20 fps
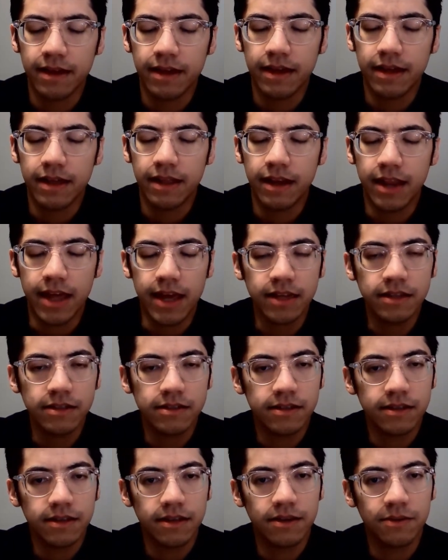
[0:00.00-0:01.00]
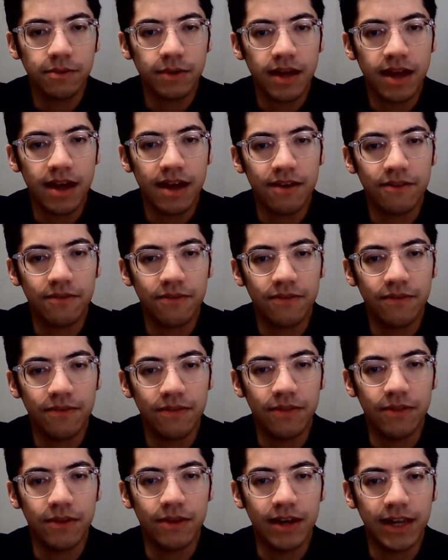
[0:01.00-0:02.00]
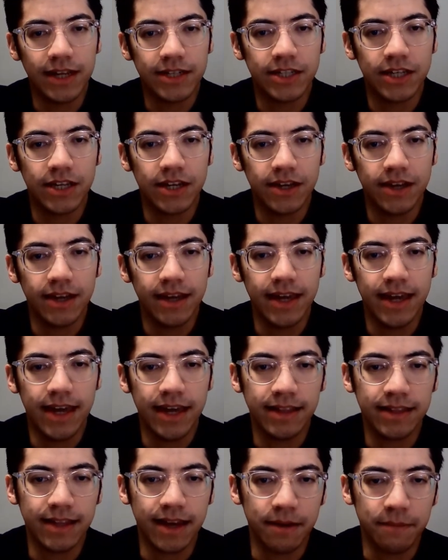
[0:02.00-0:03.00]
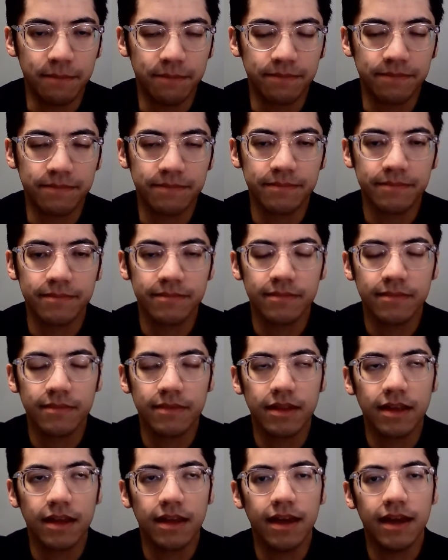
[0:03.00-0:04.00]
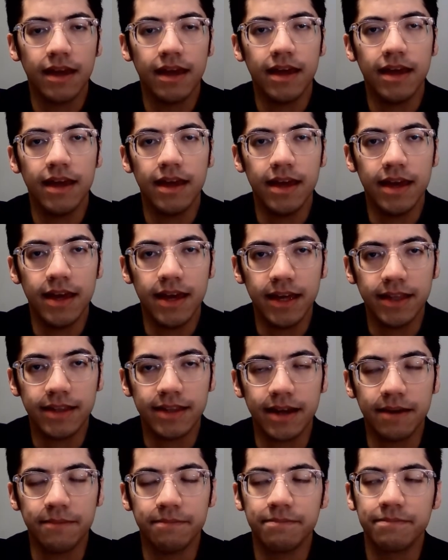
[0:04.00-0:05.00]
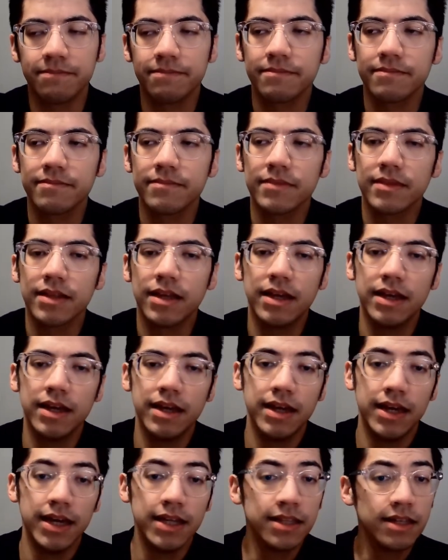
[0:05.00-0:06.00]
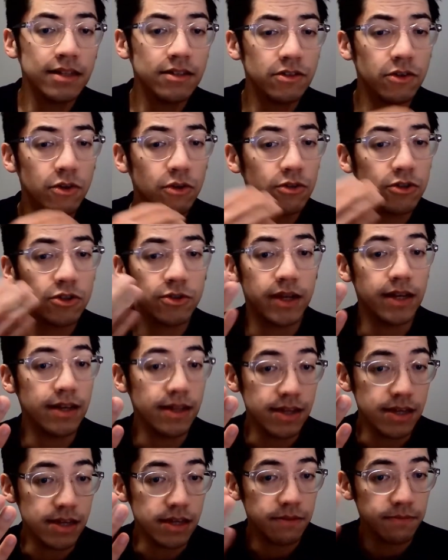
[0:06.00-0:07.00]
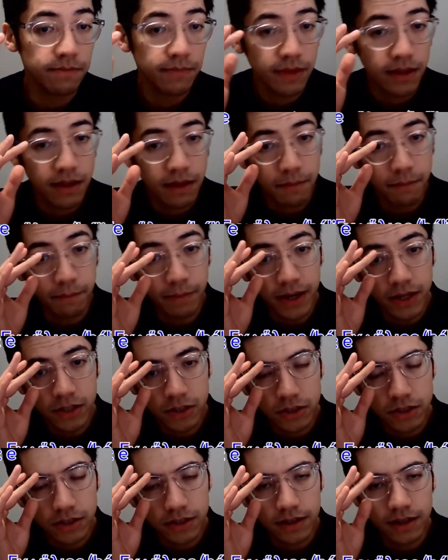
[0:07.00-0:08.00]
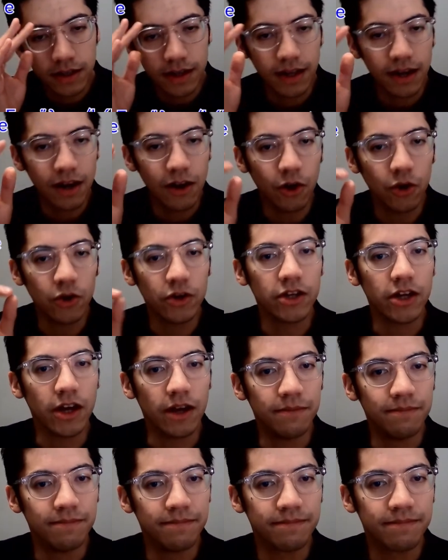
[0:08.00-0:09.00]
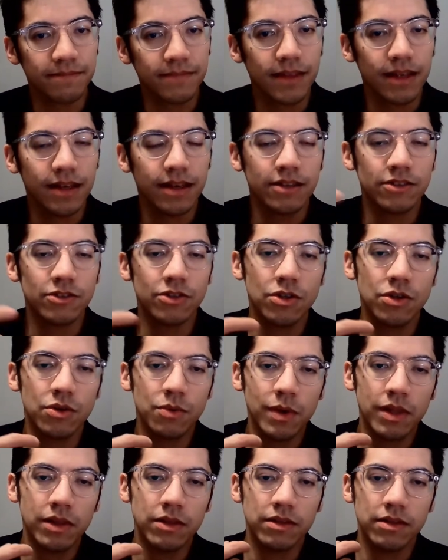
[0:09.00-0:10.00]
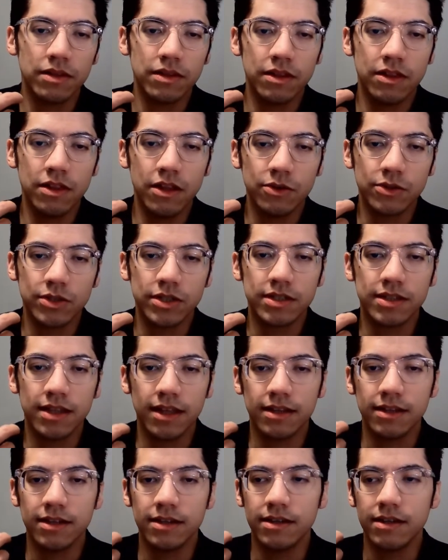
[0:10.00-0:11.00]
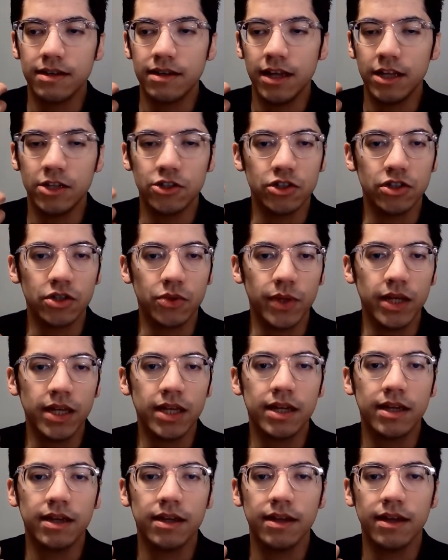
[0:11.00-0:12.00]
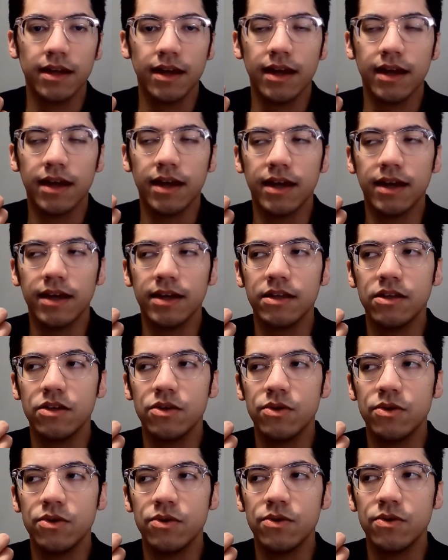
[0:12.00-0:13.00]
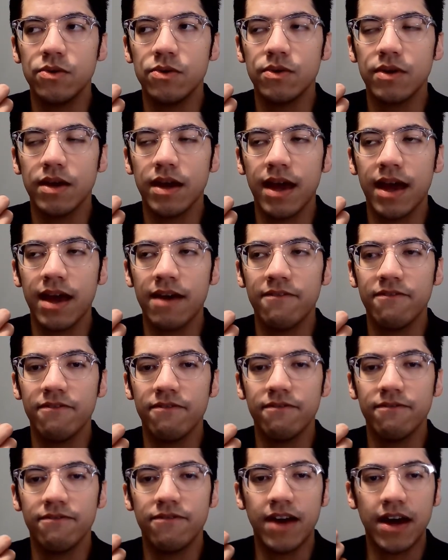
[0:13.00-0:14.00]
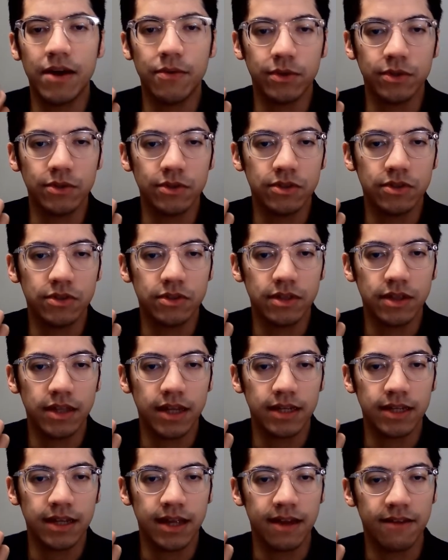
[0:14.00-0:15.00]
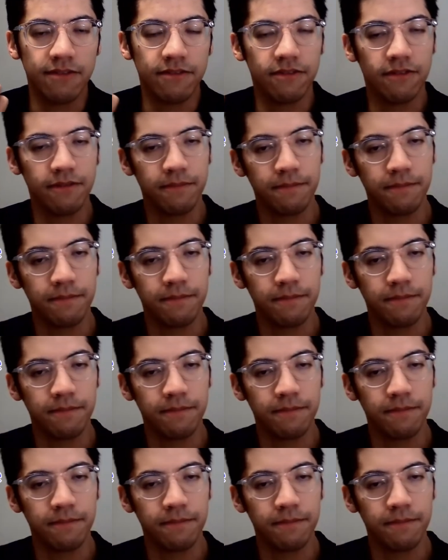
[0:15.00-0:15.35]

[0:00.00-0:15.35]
Next, we have the letter Eta. Eta. Eta is also an E, but longer. So you will notice that in ancient Greek, you have vowels that have